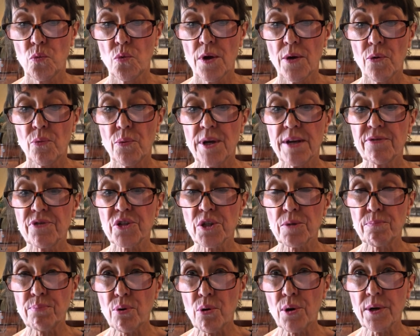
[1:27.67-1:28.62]
We have
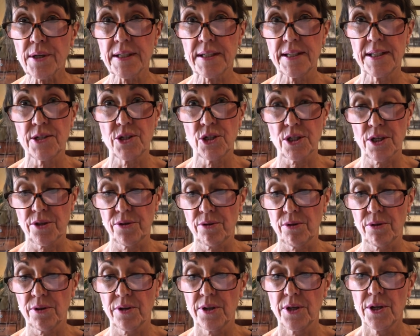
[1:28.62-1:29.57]
supported each
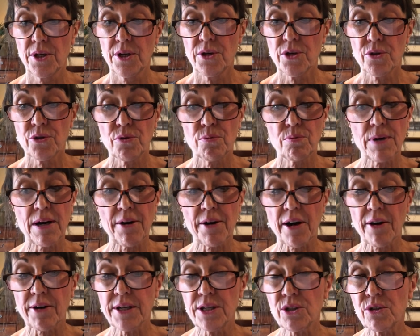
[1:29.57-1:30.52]
other throughout
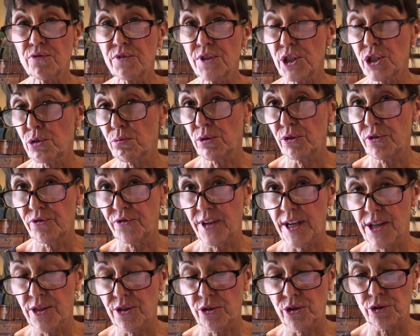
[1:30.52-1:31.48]
our individual
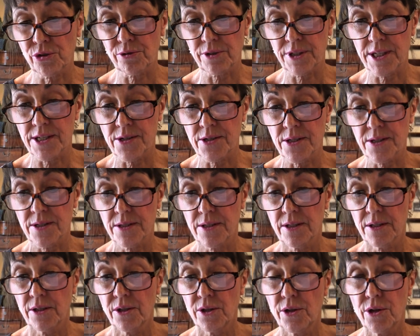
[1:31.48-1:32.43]
faith journeys,
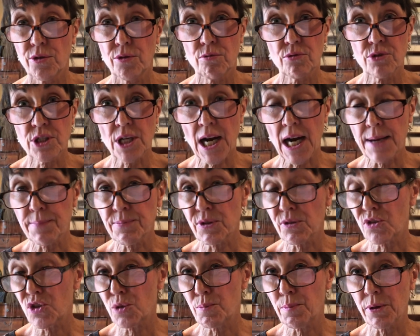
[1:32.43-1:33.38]
through times of
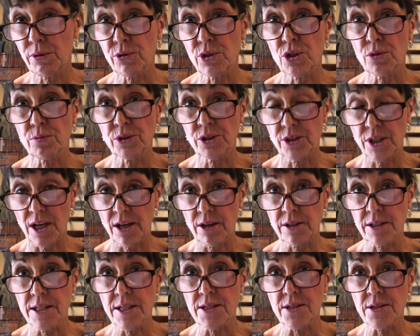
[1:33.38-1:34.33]
spiritual
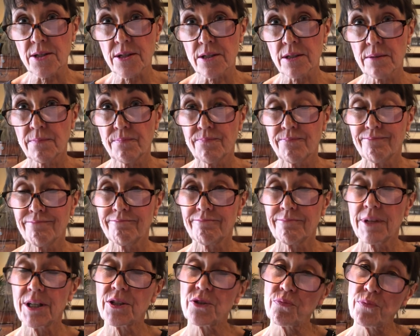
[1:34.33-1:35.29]
darkness,
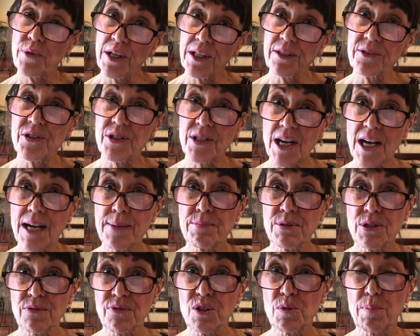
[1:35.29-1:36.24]
as well as times
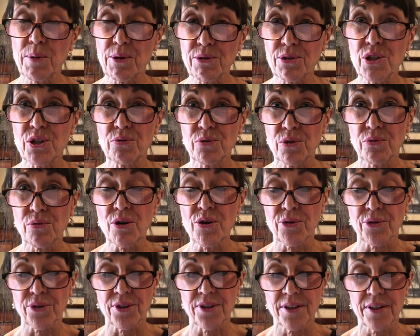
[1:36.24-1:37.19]
of spiritual
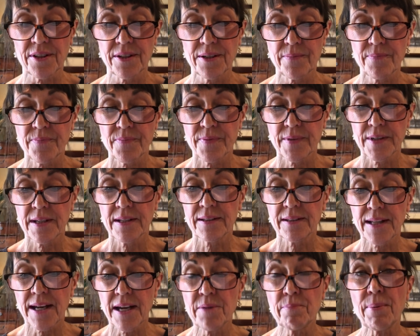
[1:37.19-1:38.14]
growth,
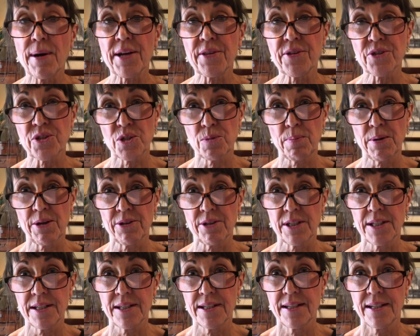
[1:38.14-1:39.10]
led by the
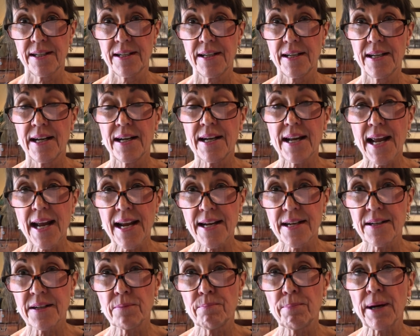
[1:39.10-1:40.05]
Spirit and
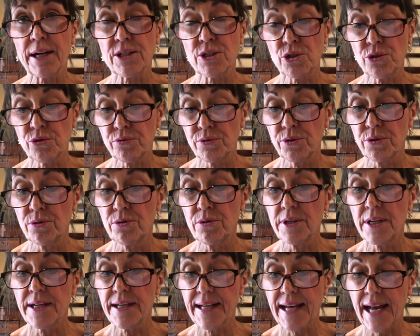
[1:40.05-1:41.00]
aided by true
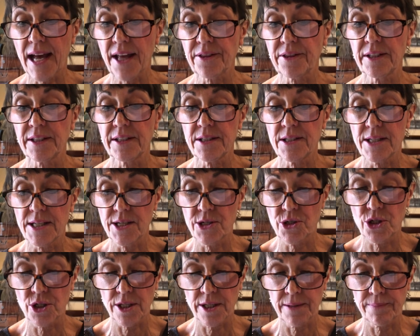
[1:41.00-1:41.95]
Catholic
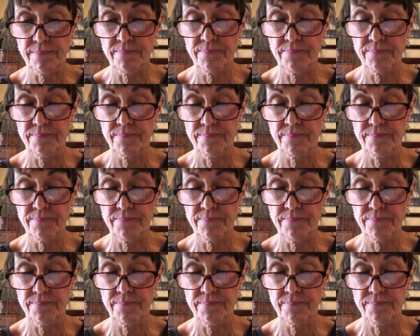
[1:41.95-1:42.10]
teaching.